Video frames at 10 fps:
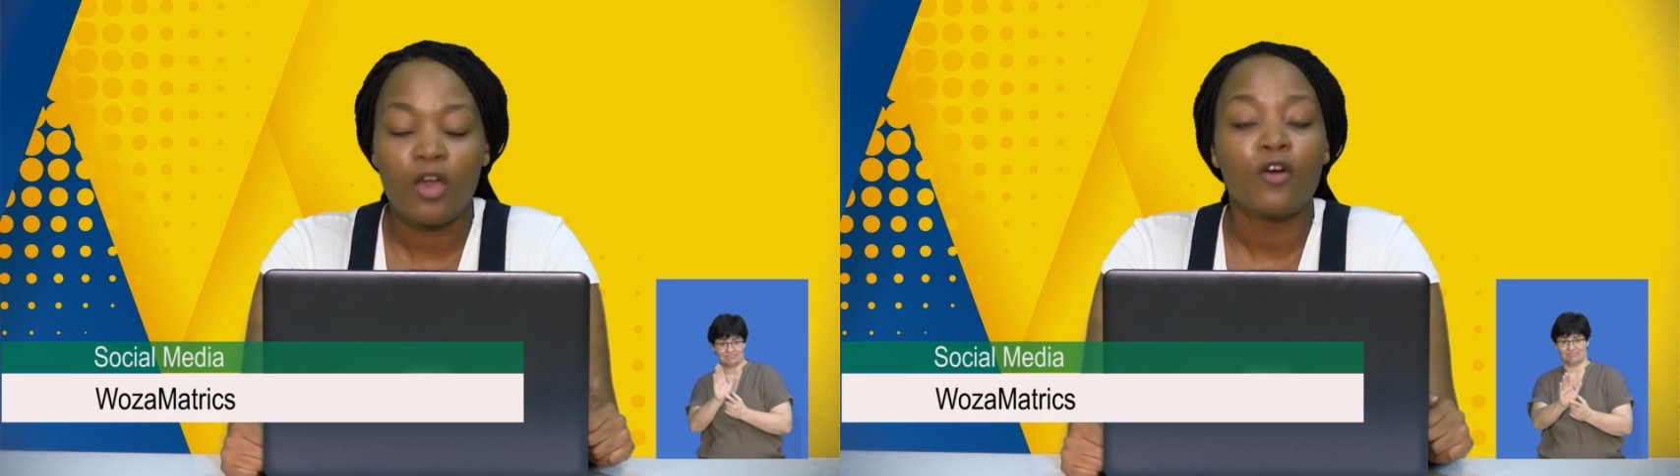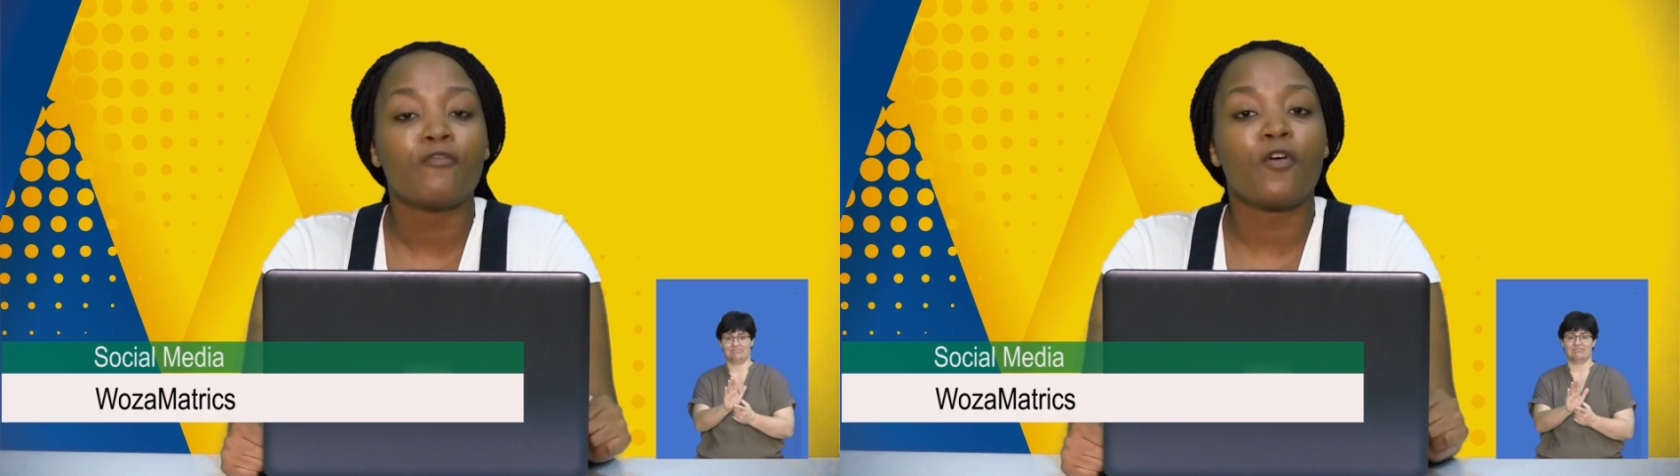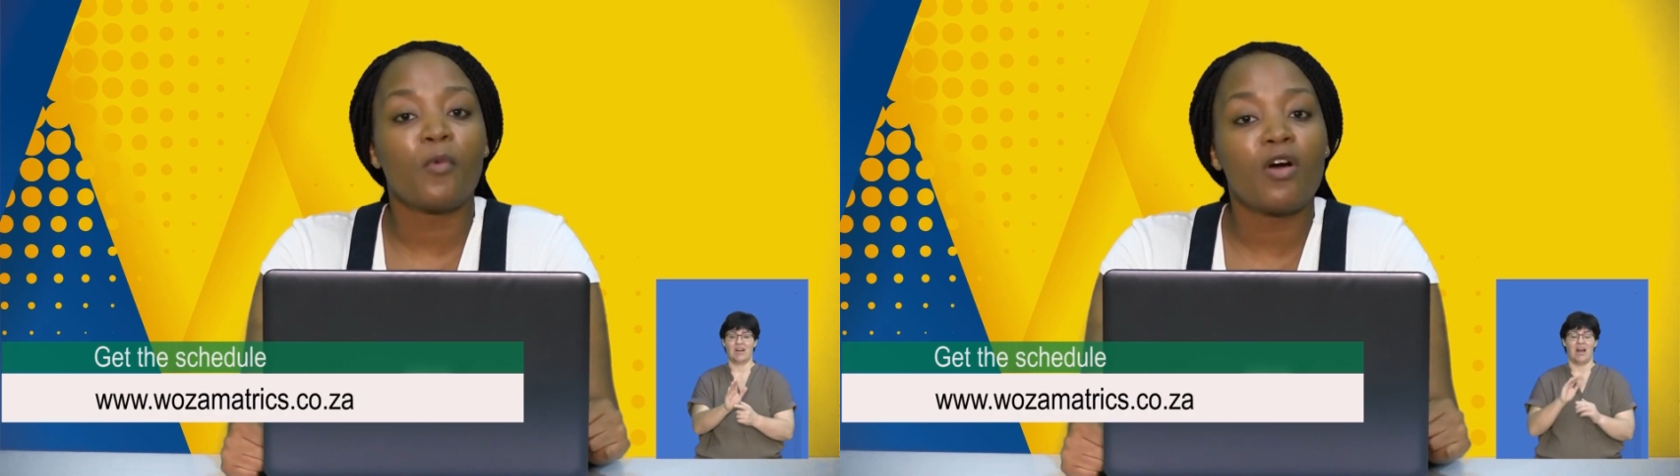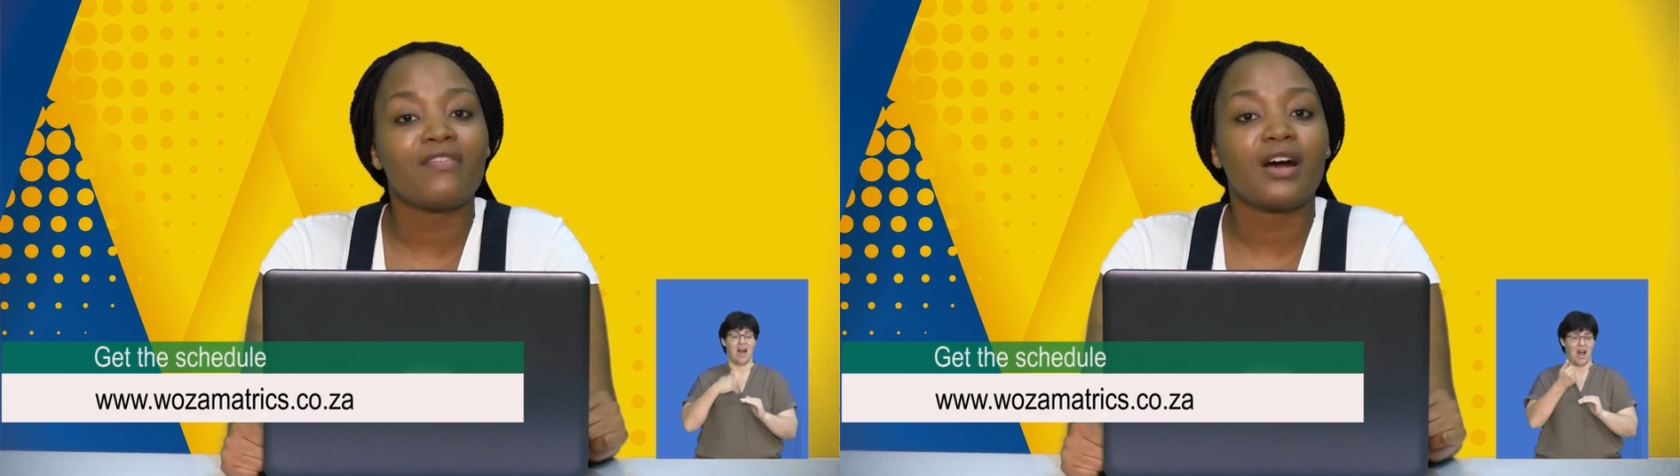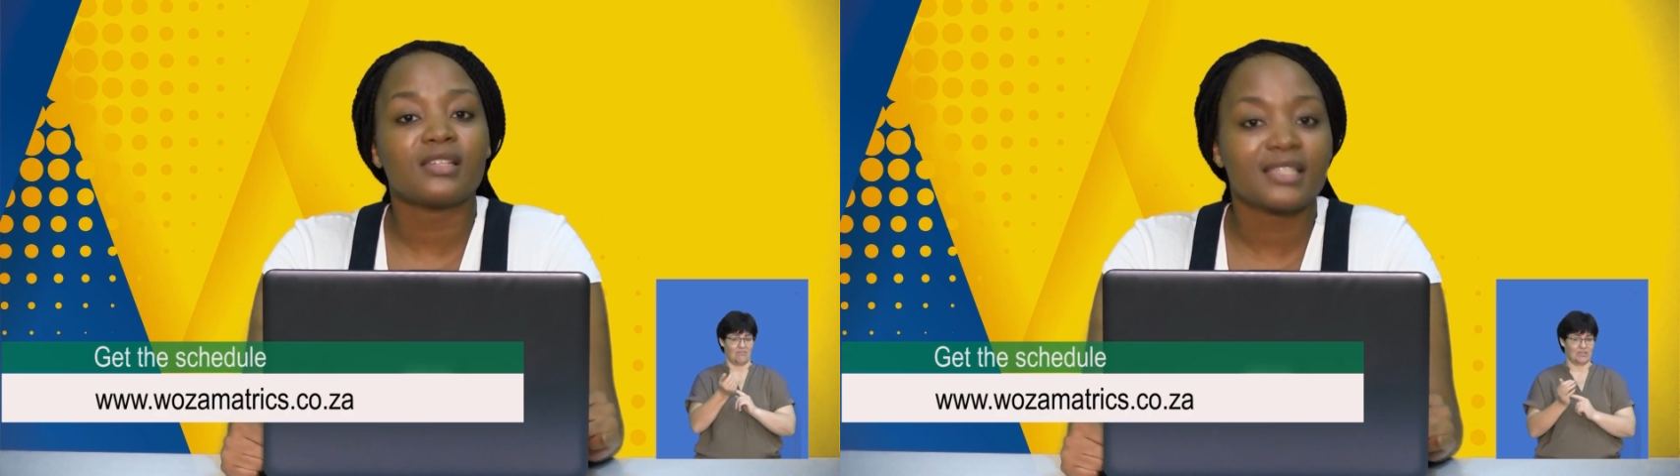For more of
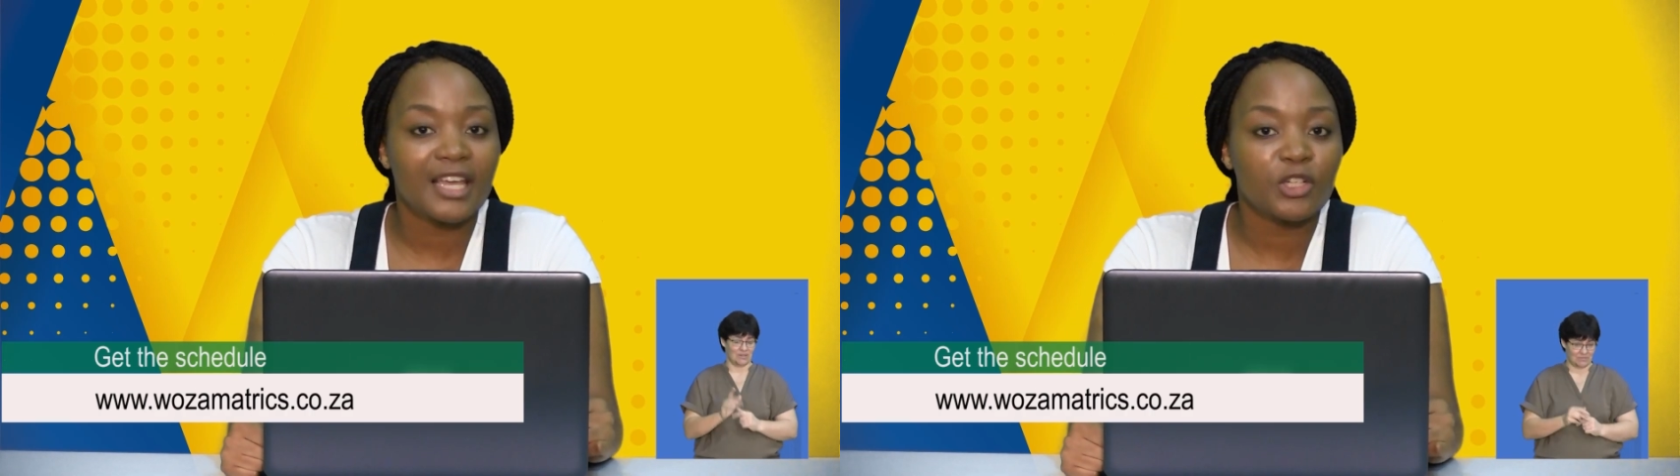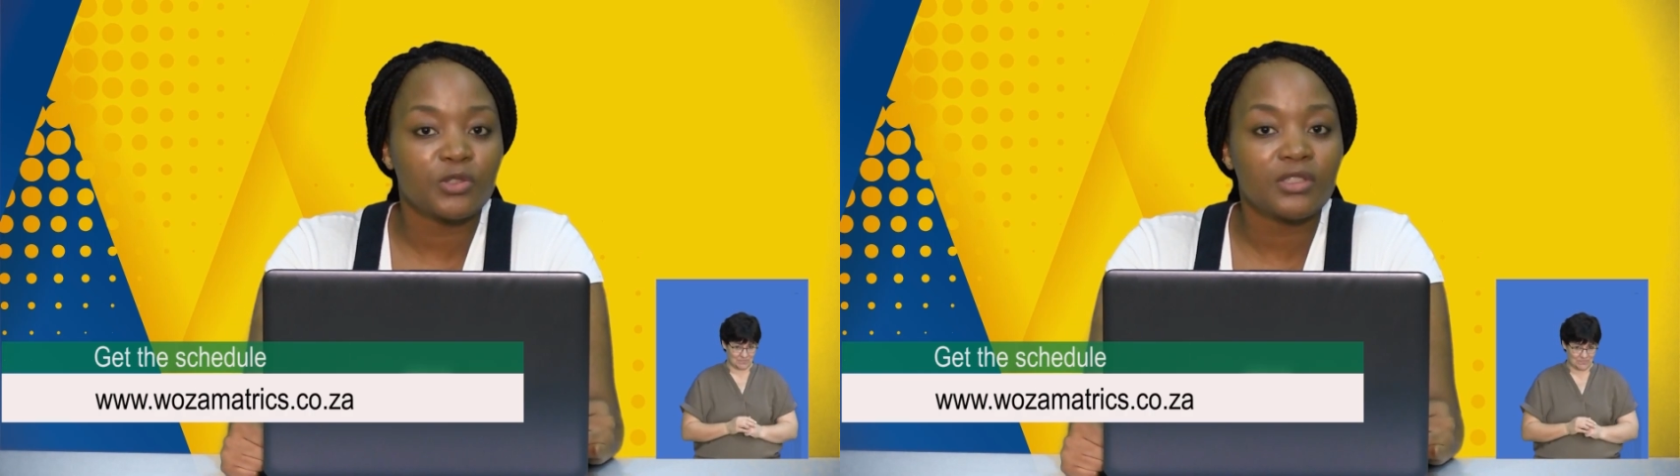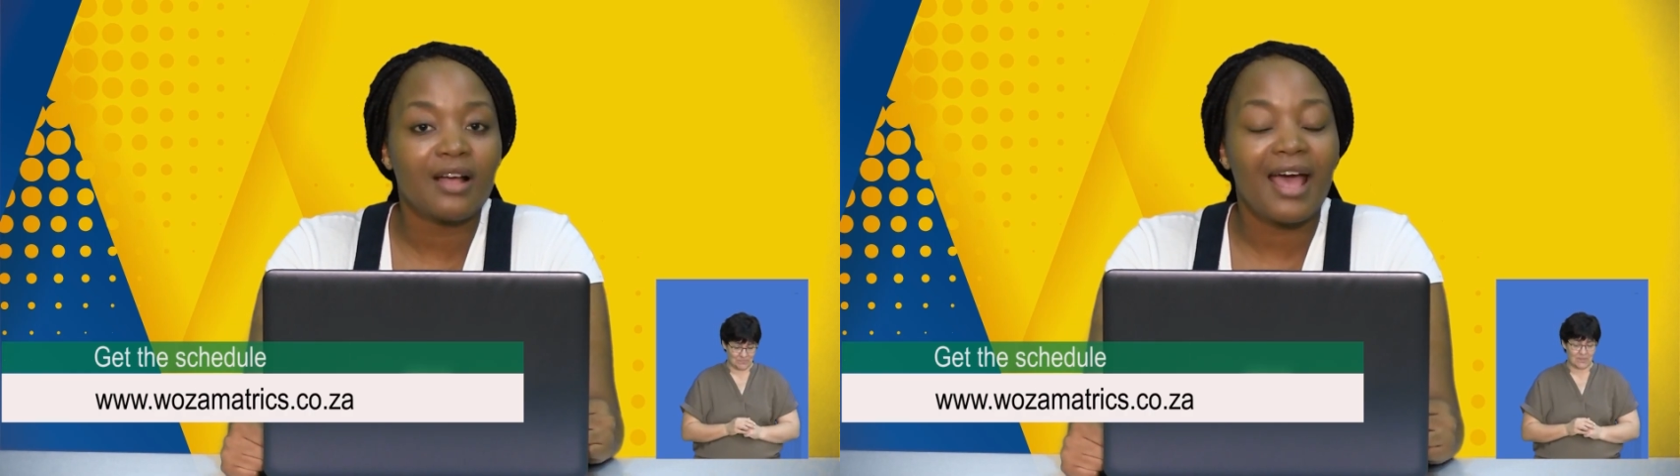our schedule